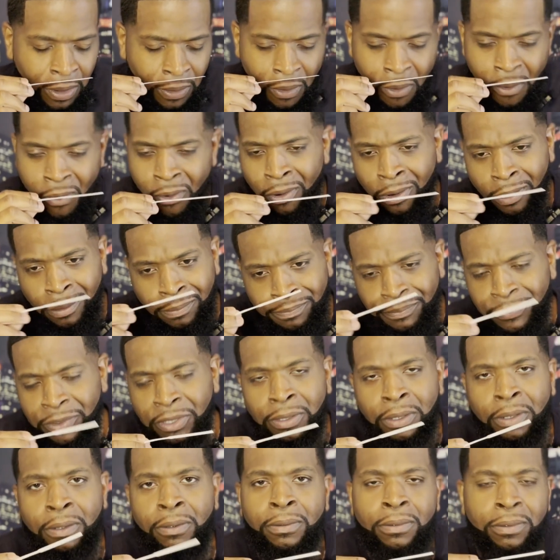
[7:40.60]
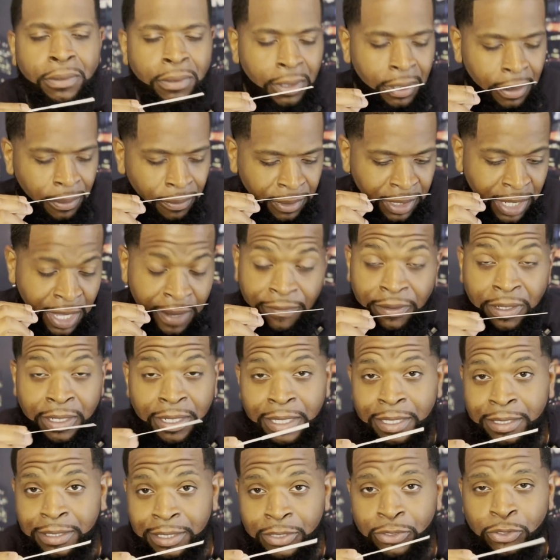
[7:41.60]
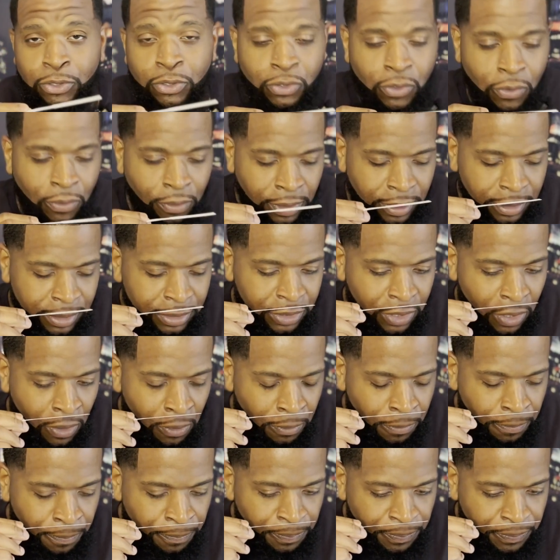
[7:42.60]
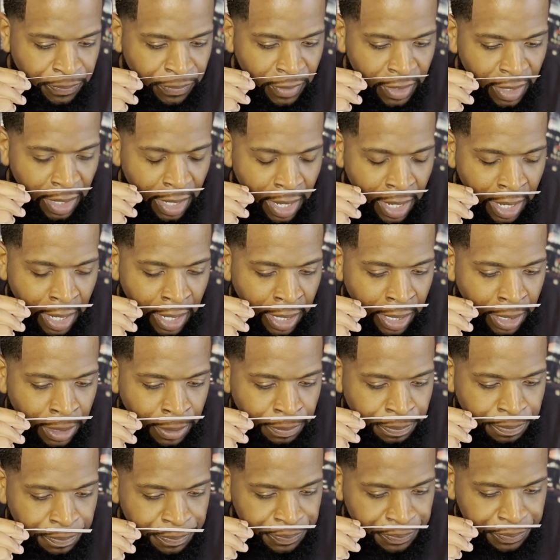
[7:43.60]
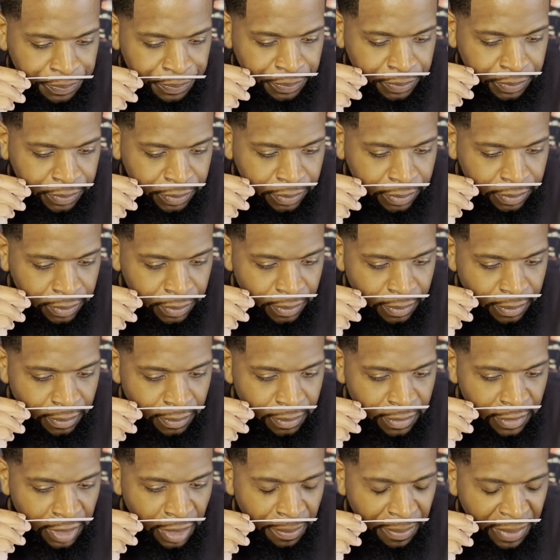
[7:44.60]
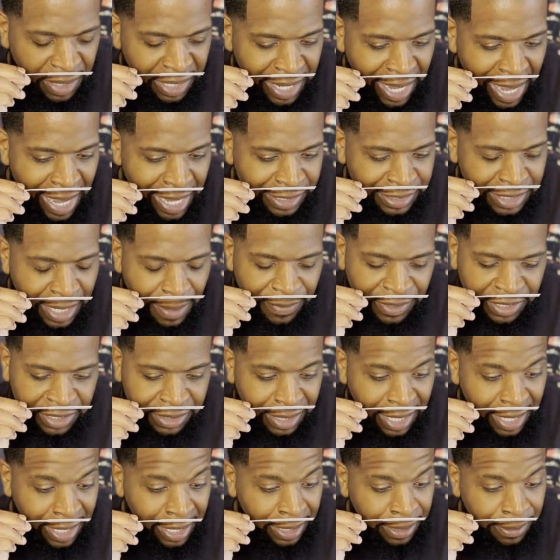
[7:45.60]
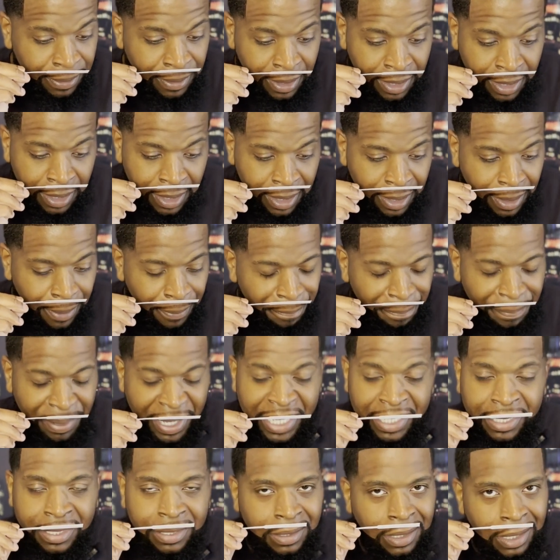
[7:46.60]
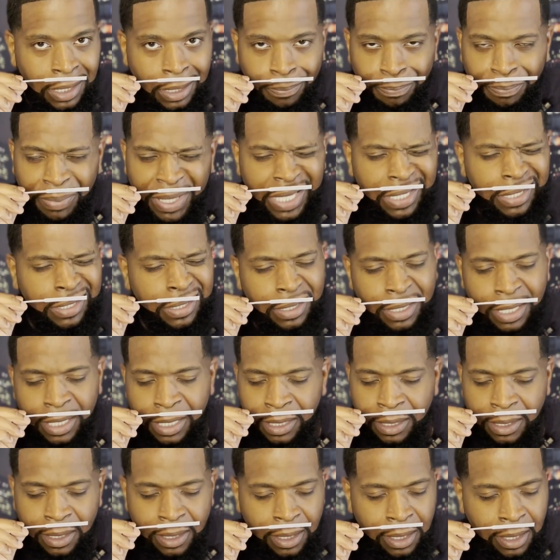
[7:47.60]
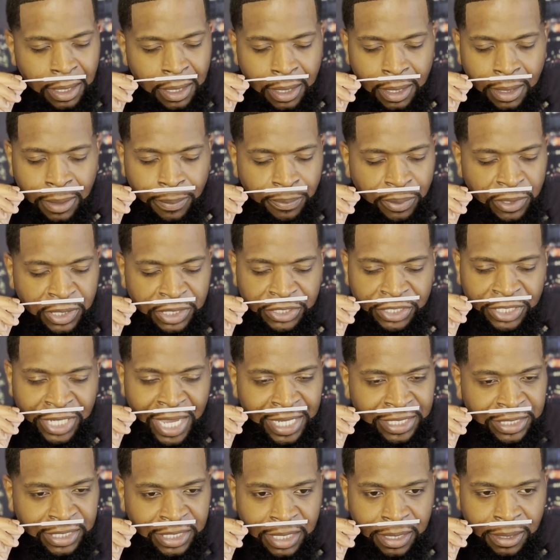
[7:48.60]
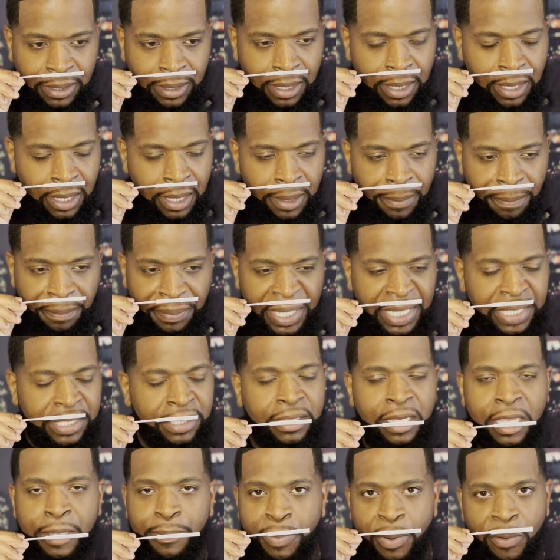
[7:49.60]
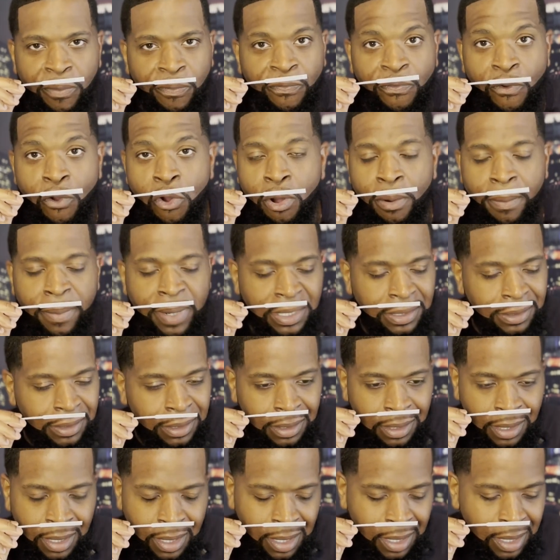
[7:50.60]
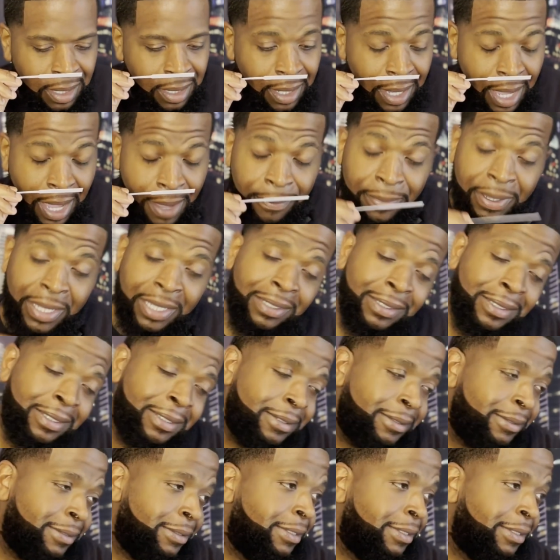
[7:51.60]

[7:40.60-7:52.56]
or, whatever it is that you're doing. So, but guys, I'm going to say beastly projection, beastly performance. I mean,